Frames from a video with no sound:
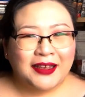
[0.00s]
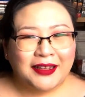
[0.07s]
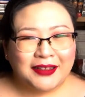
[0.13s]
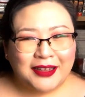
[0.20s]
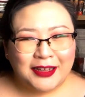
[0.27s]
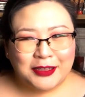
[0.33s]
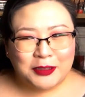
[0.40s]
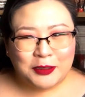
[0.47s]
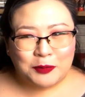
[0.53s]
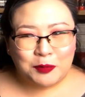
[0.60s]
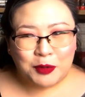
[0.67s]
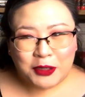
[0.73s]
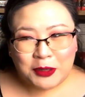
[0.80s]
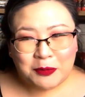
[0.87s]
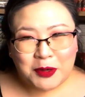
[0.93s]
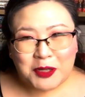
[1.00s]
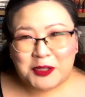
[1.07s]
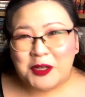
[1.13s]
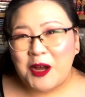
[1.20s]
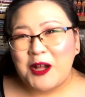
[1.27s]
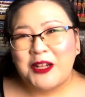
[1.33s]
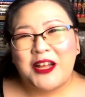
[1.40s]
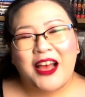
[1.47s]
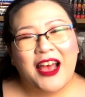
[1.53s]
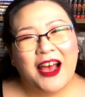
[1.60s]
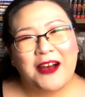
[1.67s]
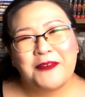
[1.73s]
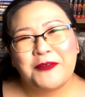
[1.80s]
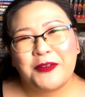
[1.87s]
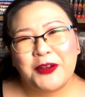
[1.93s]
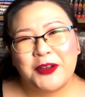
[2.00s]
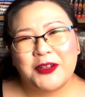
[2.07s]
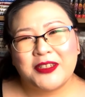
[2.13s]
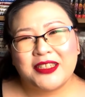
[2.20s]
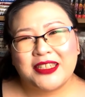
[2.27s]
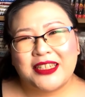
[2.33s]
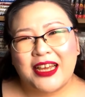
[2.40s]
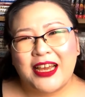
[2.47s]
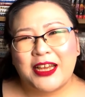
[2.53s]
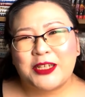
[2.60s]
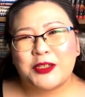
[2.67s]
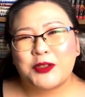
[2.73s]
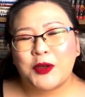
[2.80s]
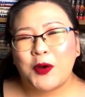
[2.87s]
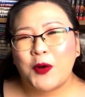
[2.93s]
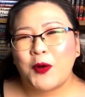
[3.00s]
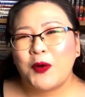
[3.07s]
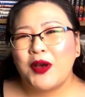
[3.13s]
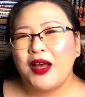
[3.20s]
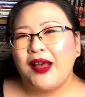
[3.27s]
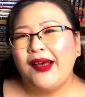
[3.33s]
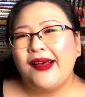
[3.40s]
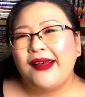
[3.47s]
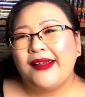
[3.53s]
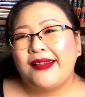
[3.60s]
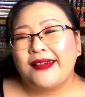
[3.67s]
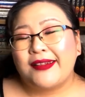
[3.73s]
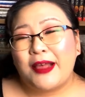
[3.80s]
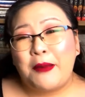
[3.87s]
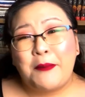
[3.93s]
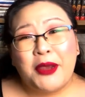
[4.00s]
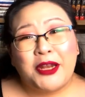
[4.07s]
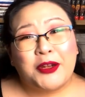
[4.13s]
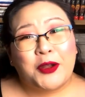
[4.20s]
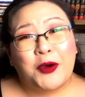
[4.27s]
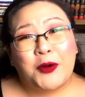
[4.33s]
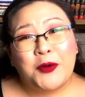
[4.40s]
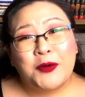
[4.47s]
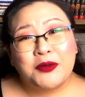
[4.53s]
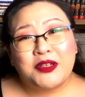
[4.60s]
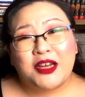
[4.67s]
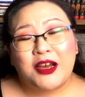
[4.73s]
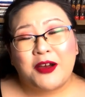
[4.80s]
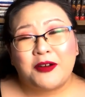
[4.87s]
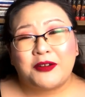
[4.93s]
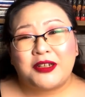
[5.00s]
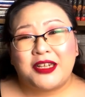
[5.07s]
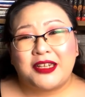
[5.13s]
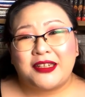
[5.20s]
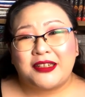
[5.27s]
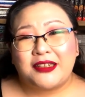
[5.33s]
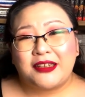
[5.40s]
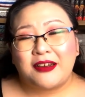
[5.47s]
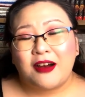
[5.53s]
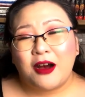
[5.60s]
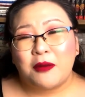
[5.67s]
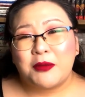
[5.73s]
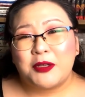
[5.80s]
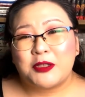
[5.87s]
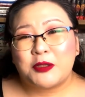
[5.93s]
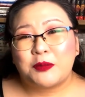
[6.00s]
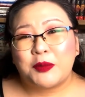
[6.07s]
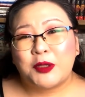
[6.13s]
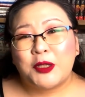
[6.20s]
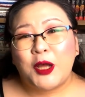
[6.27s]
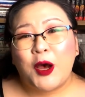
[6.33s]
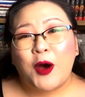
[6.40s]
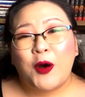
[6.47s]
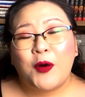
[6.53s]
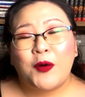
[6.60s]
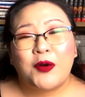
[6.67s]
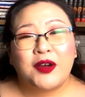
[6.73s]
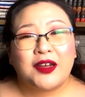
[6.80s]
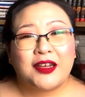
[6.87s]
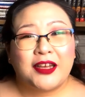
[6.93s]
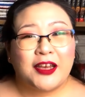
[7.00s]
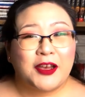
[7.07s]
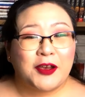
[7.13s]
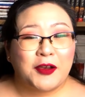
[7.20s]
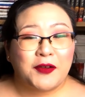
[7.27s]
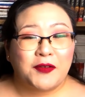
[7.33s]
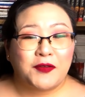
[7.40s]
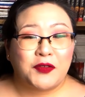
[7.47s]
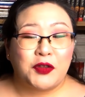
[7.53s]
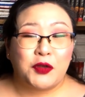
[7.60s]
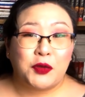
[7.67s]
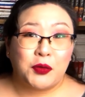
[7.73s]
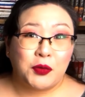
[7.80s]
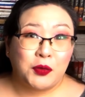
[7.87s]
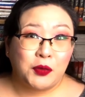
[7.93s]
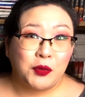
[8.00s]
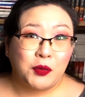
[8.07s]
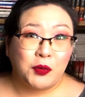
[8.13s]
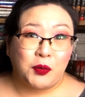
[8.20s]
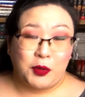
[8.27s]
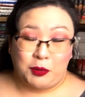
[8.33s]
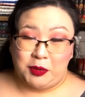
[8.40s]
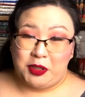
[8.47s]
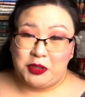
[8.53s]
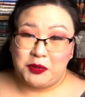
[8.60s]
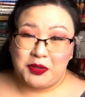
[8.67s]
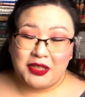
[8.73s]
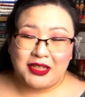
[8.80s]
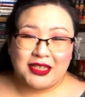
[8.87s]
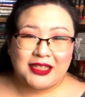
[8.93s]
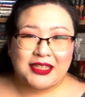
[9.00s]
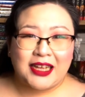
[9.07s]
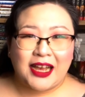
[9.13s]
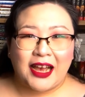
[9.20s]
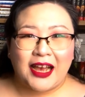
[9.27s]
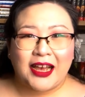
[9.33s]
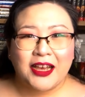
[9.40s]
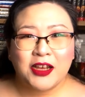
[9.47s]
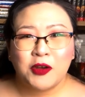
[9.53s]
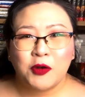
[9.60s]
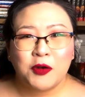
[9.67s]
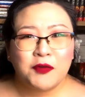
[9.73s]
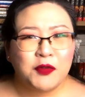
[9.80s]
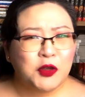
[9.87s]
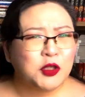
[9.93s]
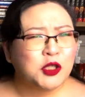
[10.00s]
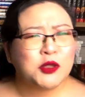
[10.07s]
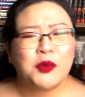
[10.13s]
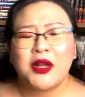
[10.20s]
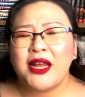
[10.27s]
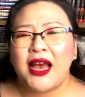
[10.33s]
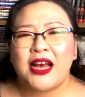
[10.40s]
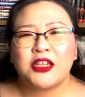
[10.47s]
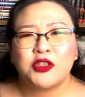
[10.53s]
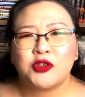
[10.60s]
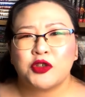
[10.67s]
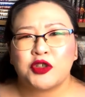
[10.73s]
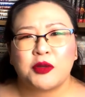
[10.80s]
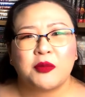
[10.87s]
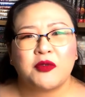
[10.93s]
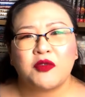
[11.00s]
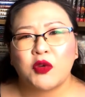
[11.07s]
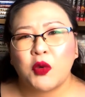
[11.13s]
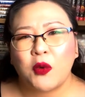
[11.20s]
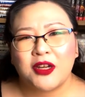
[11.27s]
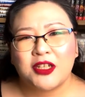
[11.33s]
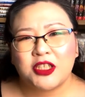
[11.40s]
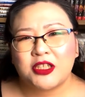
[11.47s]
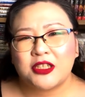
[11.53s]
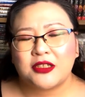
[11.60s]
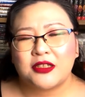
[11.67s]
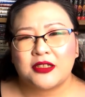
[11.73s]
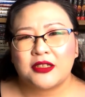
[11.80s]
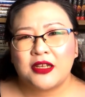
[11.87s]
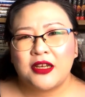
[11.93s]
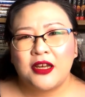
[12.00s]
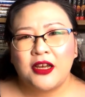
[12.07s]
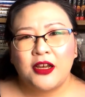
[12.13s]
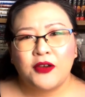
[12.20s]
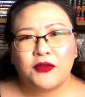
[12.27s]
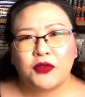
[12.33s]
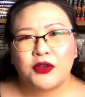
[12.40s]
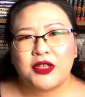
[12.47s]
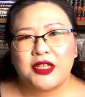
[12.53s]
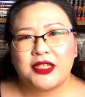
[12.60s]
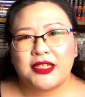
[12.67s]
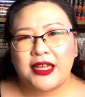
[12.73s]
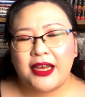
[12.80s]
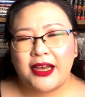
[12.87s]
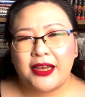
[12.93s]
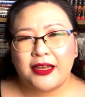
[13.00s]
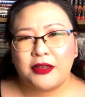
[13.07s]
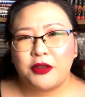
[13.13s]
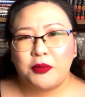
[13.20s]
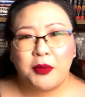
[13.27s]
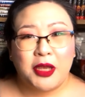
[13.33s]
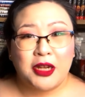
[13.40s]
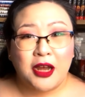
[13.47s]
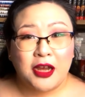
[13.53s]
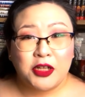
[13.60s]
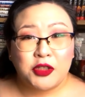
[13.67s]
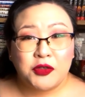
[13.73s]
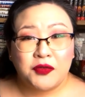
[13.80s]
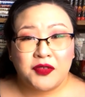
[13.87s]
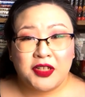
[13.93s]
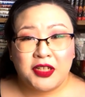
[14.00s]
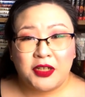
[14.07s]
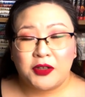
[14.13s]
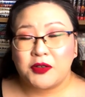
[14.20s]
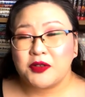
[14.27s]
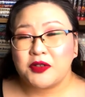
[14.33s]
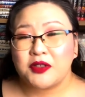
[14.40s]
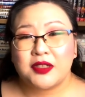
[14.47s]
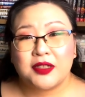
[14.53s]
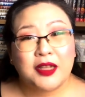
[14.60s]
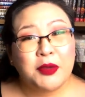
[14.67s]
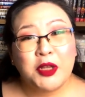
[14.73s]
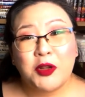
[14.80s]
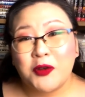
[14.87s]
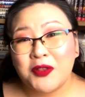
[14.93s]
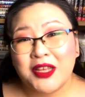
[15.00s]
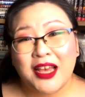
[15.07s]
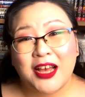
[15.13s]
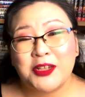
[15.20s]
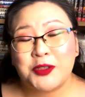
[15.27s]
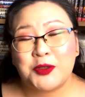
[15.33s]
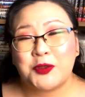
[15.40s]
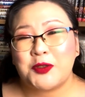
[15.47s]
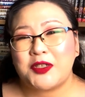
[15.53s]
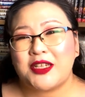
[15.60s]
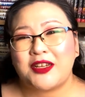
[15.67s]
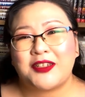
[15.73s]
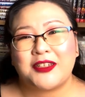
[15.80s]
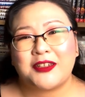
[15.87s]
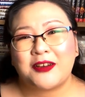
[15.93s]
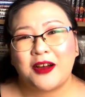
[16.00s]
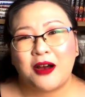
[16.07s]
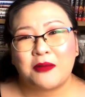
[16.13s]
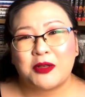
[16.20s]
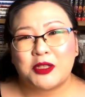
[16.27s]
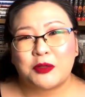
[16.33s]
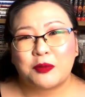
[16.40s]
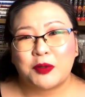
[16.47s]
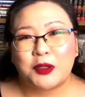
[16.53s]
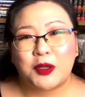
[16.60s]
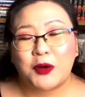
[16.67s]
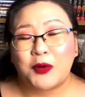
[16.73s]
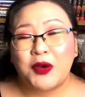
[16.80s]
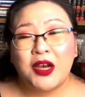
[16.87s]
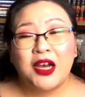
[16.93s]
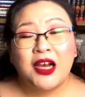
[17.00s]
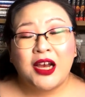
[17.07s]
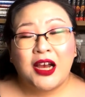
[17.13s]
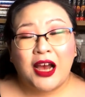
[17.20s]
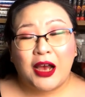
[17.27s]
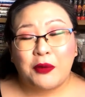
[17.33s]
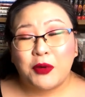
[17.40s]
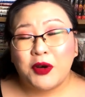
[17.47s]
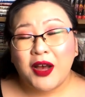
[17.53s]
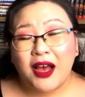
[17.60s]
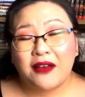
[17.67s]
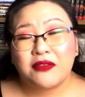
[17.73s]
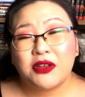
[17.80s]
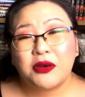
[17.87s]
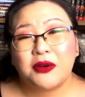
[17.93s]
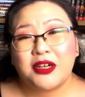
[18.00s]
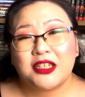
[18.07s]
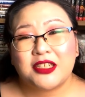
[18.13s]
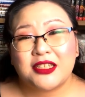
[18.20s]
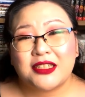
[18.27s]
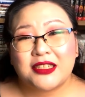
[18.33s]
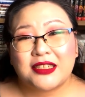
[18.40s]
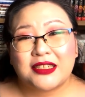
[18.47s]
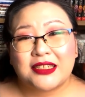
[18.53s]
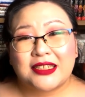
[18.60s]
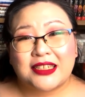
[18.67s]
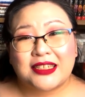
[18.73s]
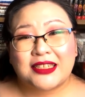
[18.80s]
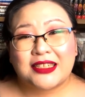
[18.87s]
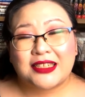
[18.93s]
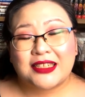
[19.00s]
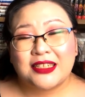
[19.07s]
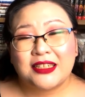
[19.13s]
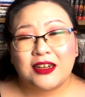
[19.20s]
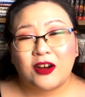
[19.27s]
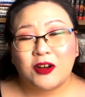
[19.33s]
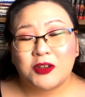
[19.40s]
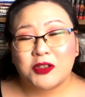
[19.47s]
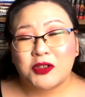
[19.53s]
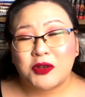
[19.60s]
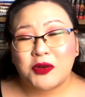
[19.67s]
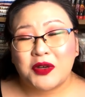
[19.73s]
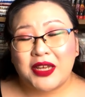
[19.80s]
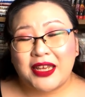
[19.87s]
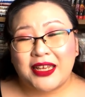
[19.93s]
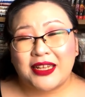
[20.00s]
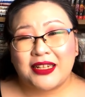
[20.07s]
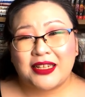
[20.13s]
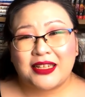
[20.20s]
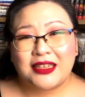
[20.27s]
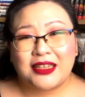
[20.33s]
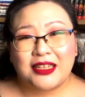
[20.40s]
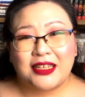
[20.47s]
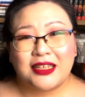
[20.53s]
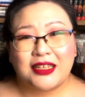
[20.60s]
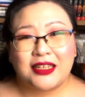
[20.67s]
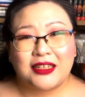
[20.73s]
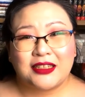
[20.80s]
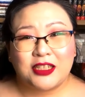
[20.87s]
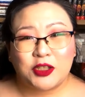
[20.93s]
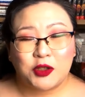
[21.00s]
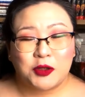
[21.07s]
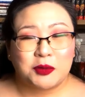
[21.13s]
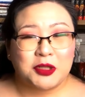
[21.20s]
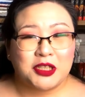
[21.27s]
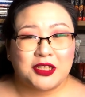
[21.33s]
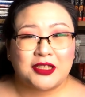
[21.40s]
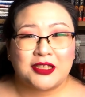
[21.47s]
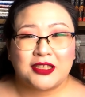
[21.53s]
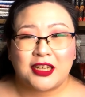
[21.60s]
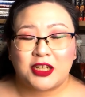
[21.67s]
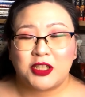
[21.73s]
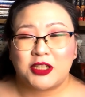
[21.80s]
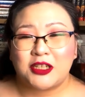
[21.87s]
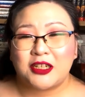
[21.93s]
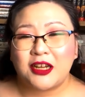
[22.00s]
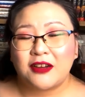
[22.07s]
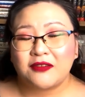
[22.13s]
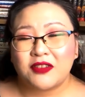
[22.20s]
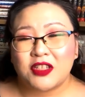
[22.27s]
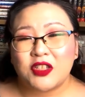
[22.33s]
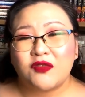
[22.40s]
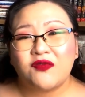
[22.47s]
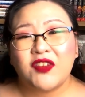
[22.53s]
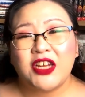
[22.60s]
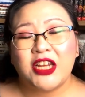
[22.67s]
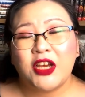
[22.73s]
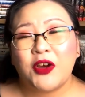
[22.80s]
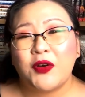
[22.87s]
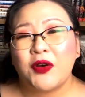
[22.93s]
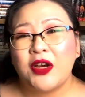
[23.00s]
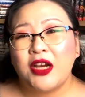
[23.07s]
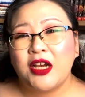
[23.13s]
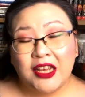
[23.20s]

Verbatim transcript: that's pretty much all I have for you today. So let me know down in the comments below if you will be doing this tag or if you just want to answer some of the questions for this tag. You may not do videos. Let me know the answers down in the comments below. I will have the questions listed also in the description section of this video.